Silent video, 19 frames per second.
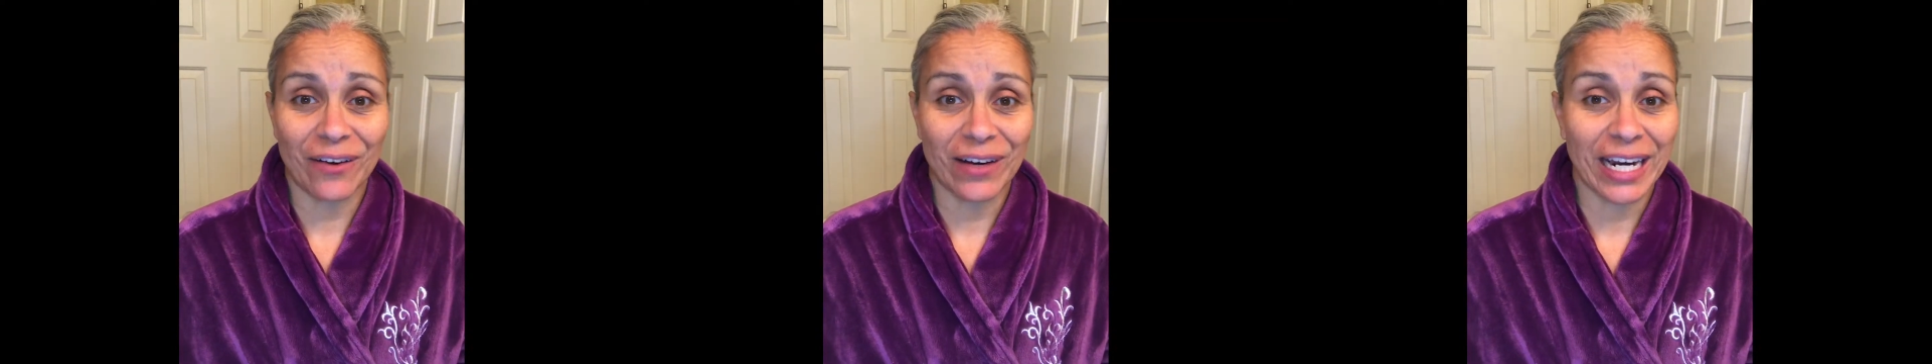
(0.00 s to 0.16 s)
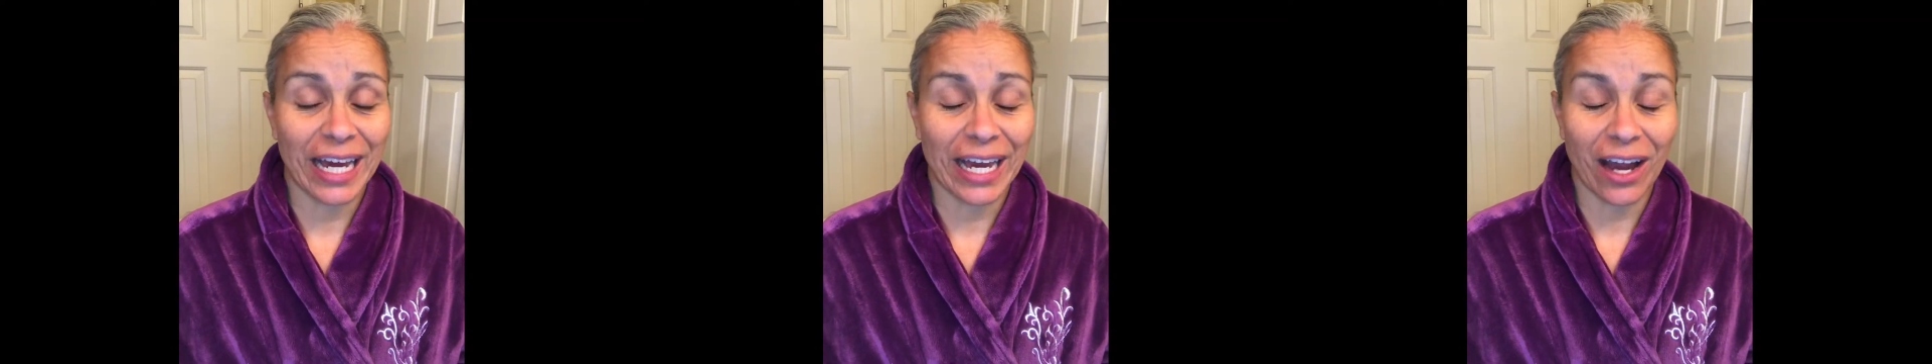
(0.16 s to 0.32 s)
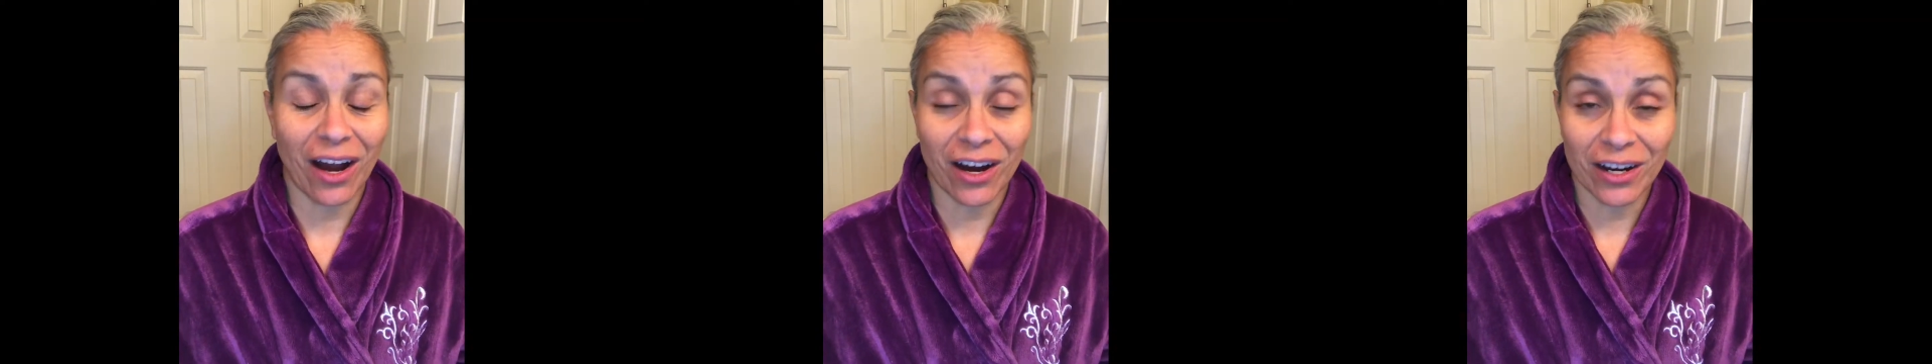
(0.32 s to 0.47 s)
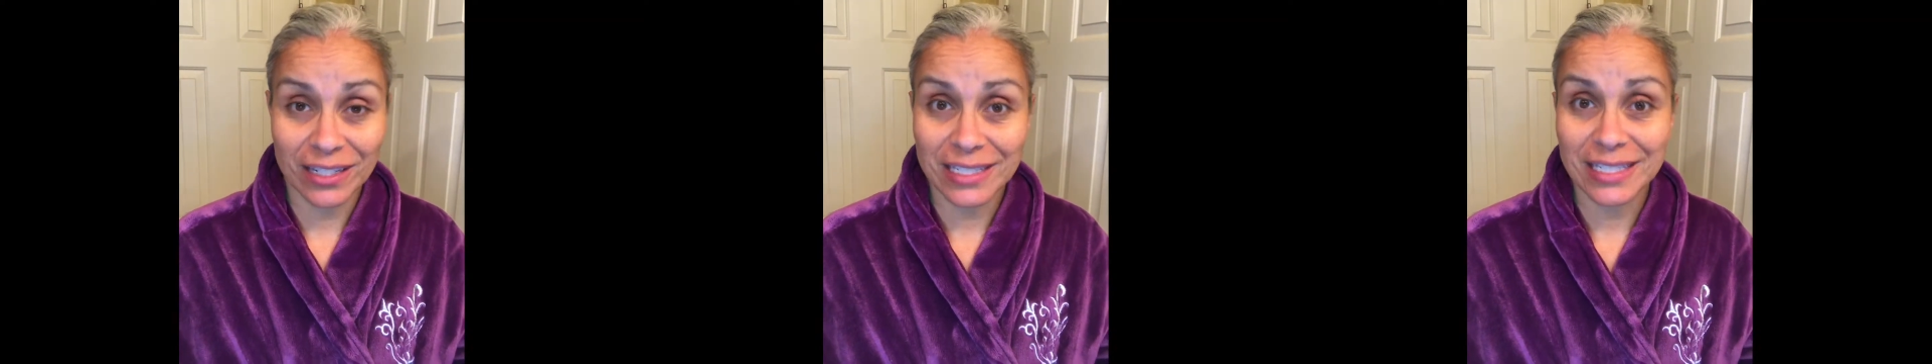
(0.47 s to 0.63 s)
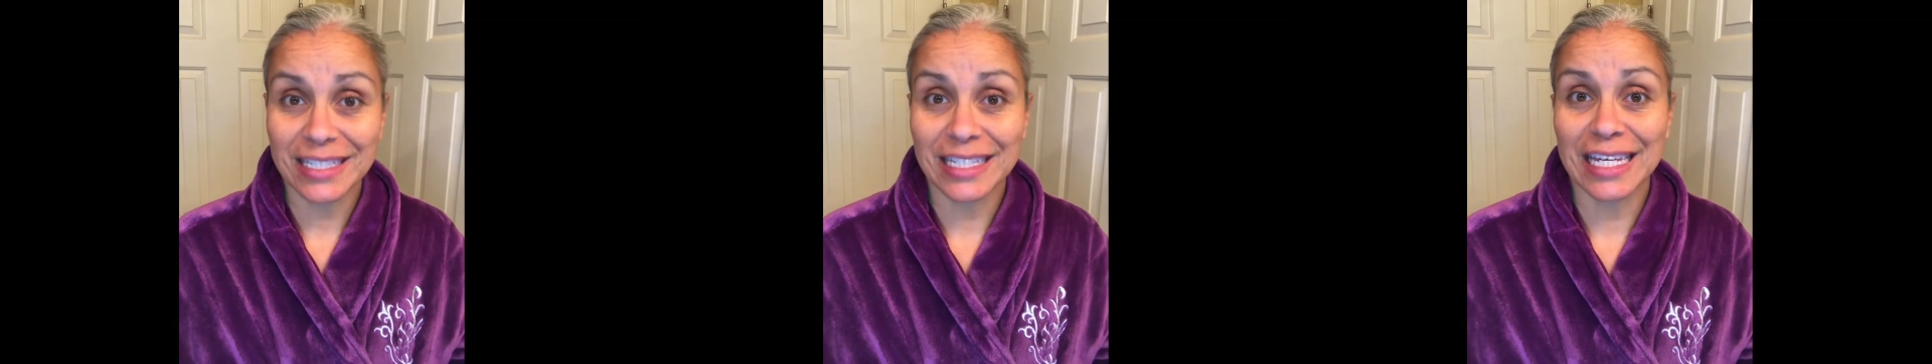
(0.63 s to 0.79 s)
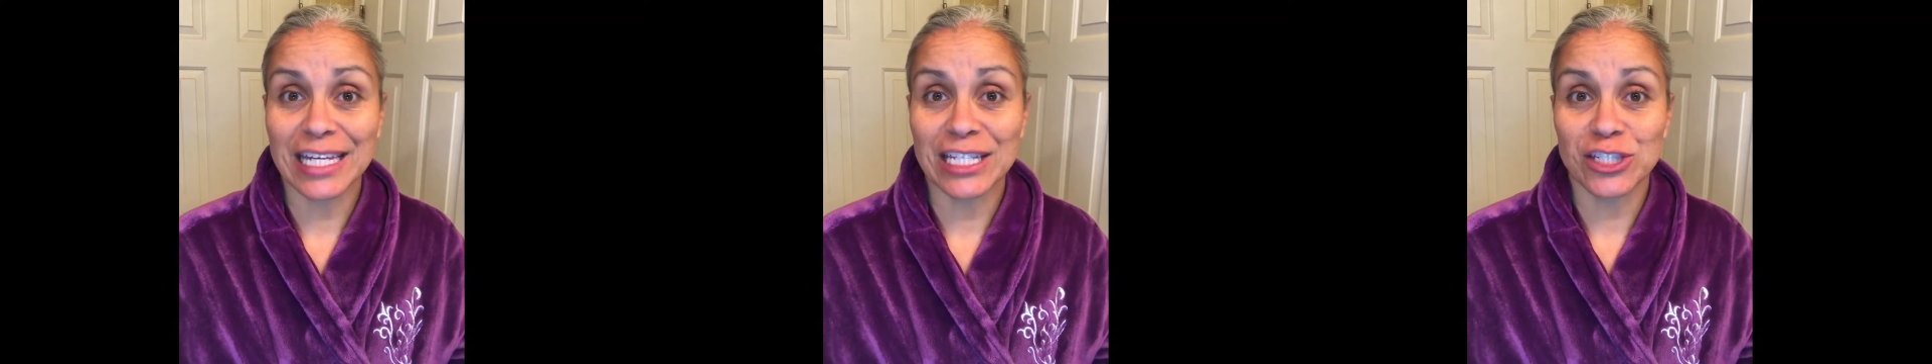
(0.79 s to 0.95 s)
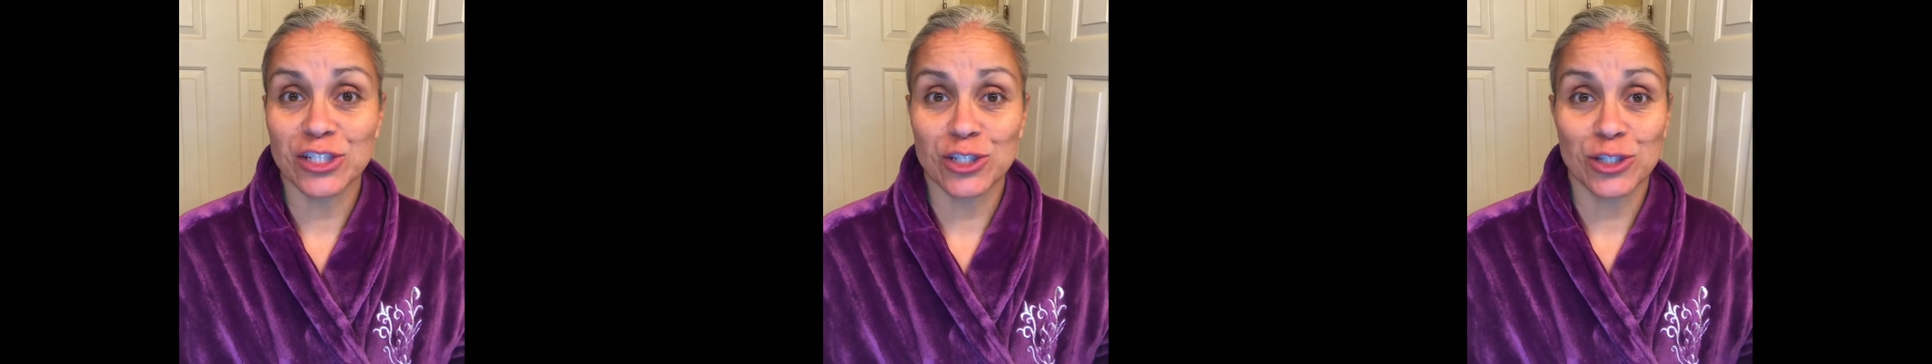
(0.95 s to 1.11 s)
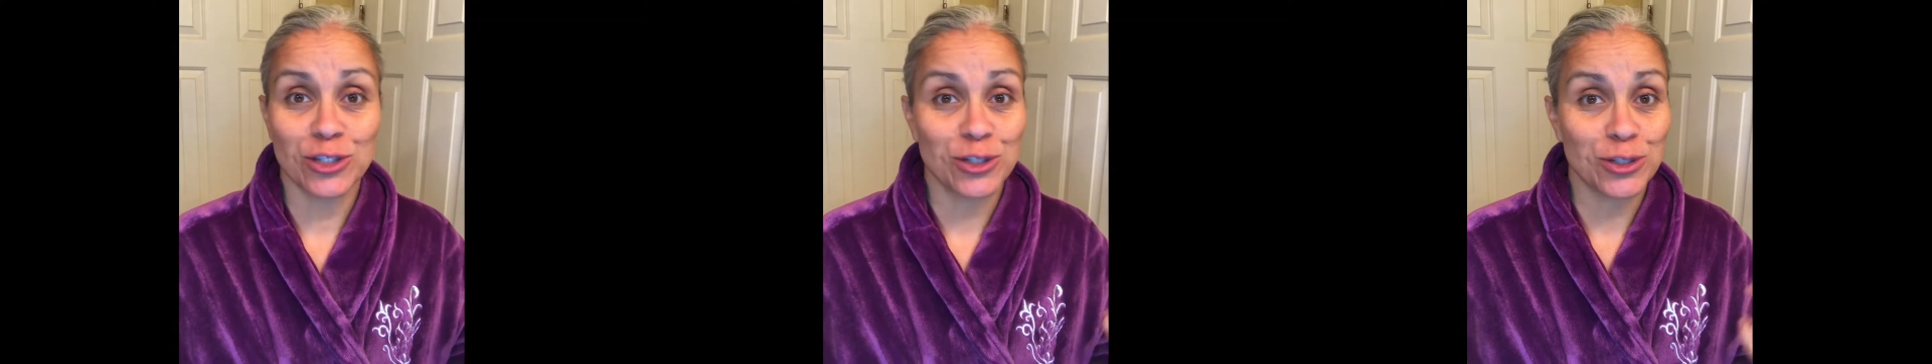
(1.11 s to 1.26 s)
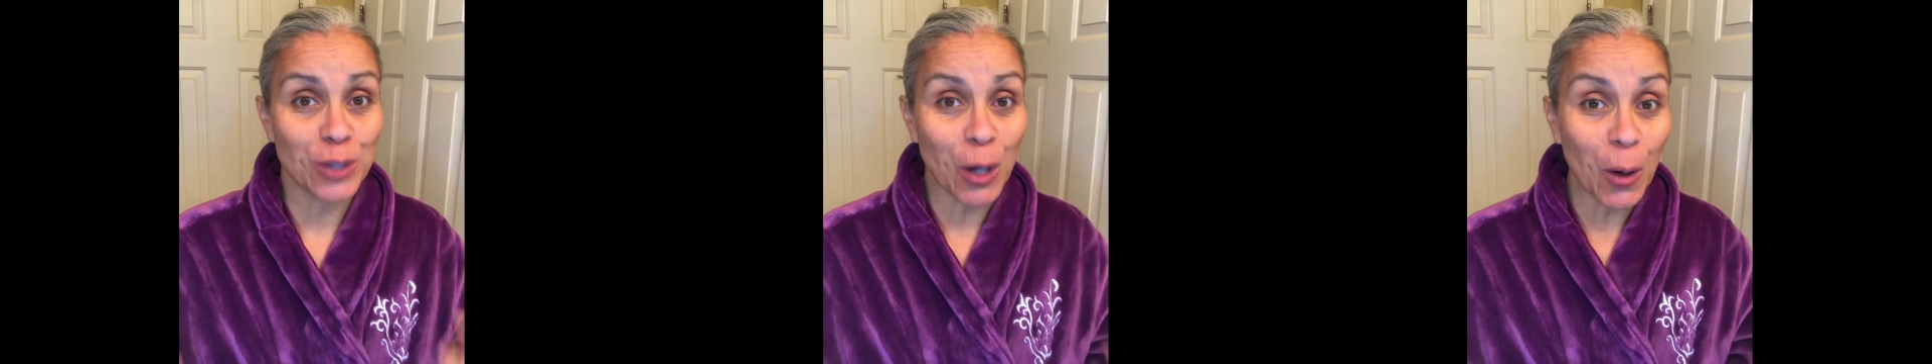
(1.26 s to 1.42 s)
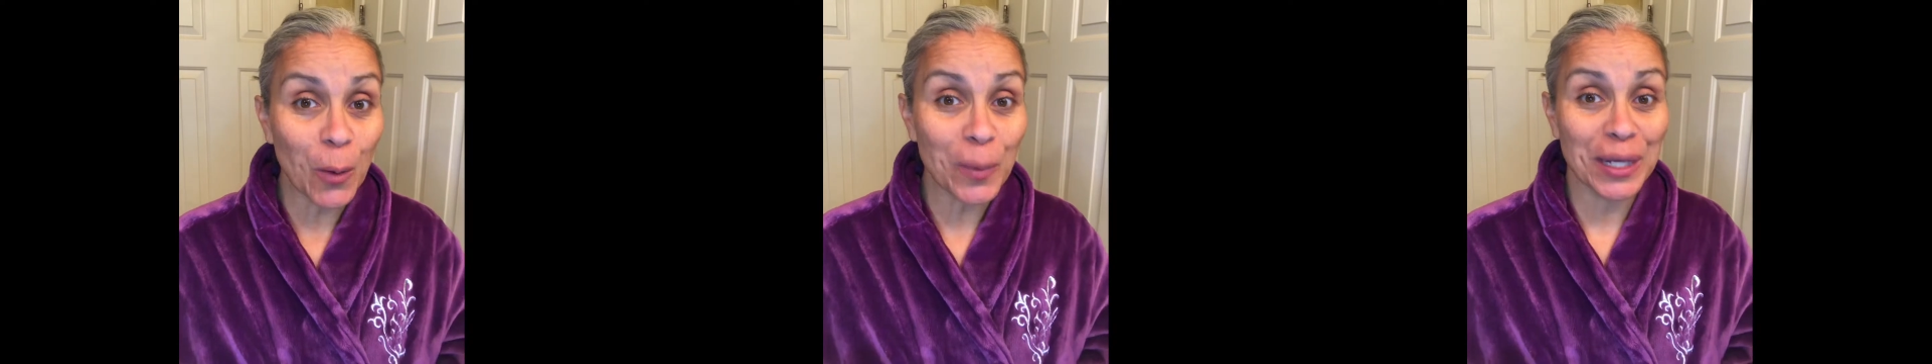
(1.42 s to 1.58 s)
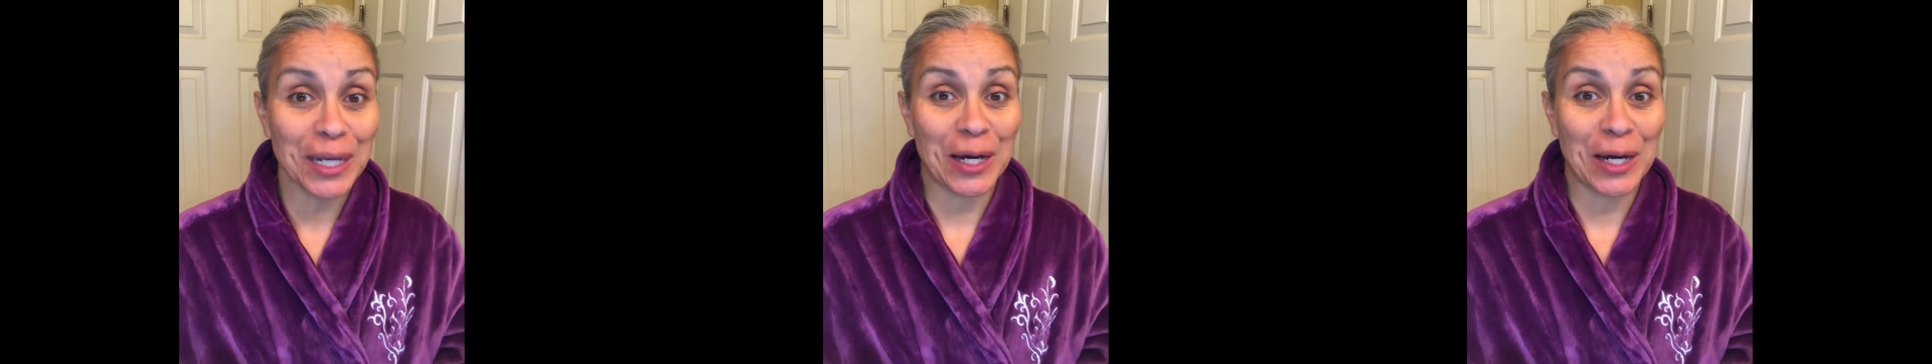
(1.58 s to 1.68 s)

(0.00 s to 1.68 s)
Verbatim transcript: and I honestly get so many